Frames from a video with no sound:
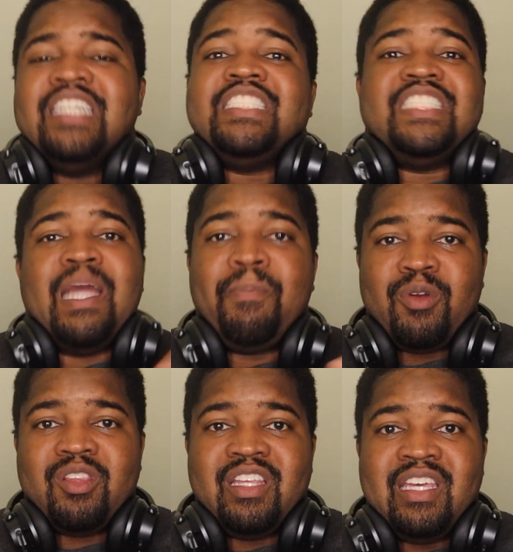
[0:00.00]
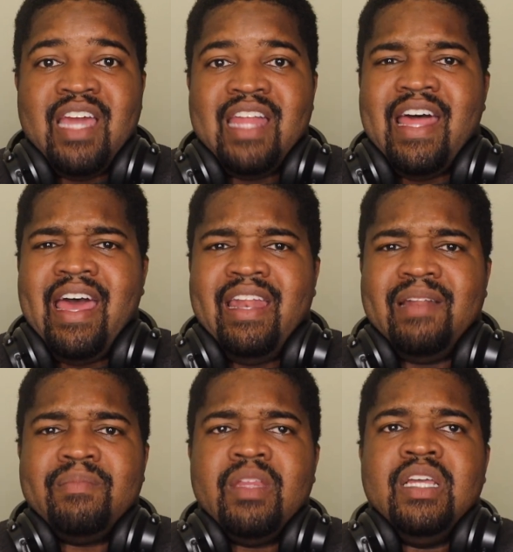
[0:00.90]
separately, and
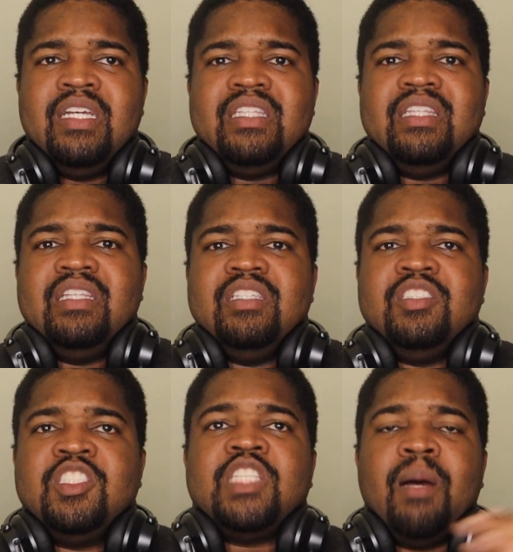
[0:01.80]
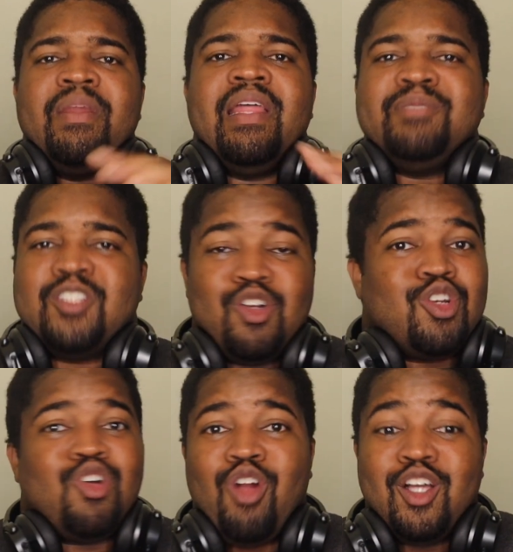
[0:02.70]
then some of them start
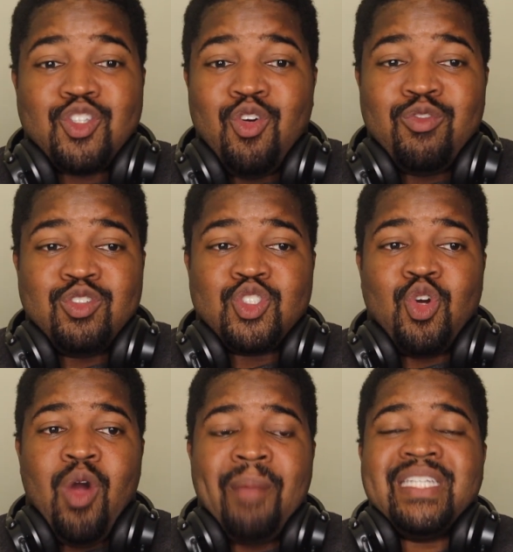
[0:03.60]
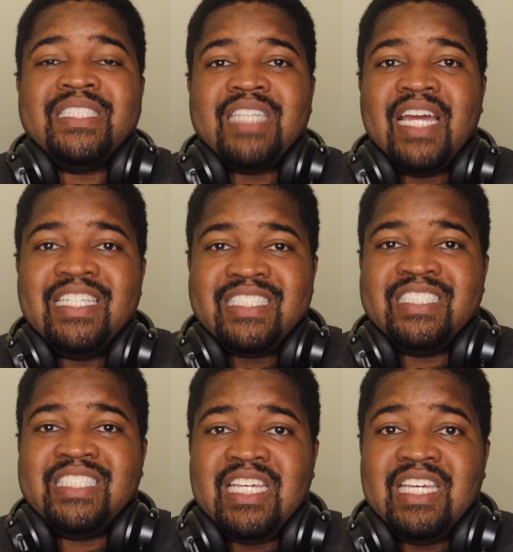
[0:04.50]
to cross over. So I'm excited to
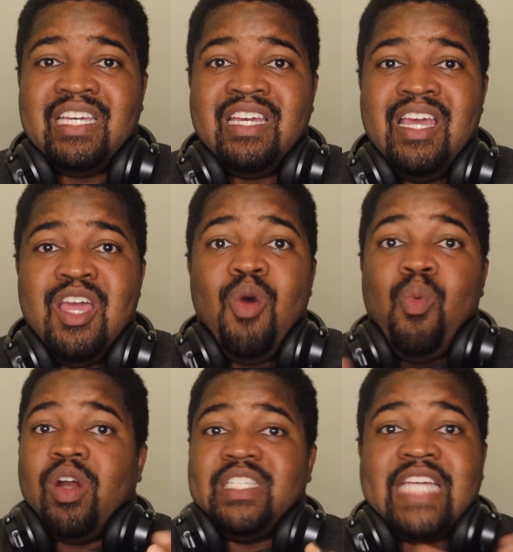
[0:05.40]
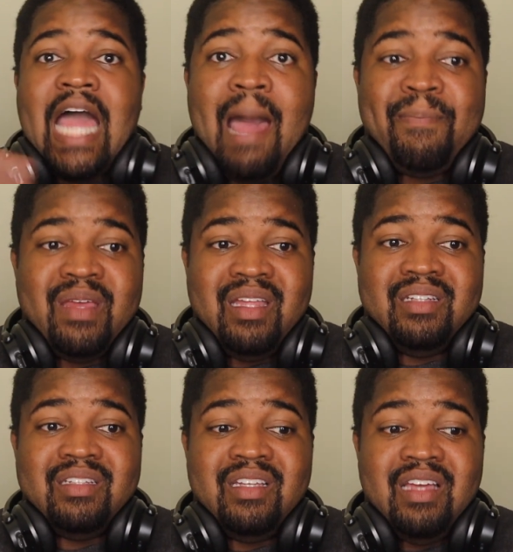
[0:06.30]
see what has
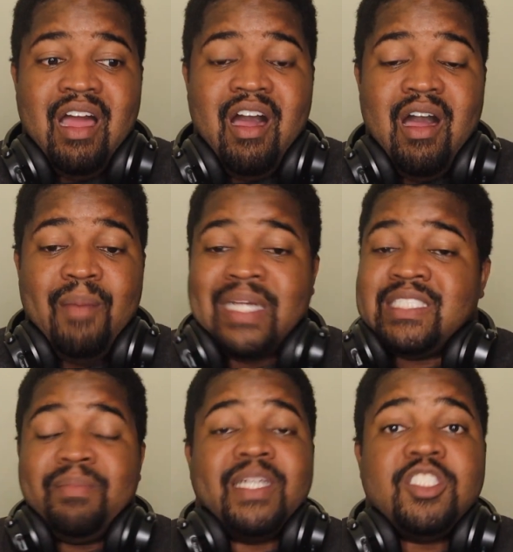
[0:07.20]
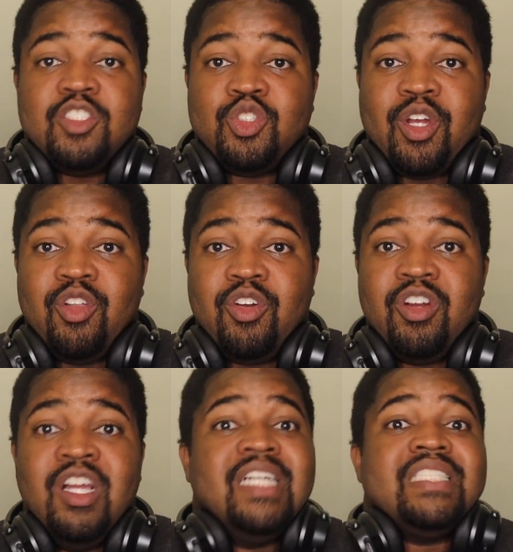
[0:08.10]
happened. As they mentioned in the trailer,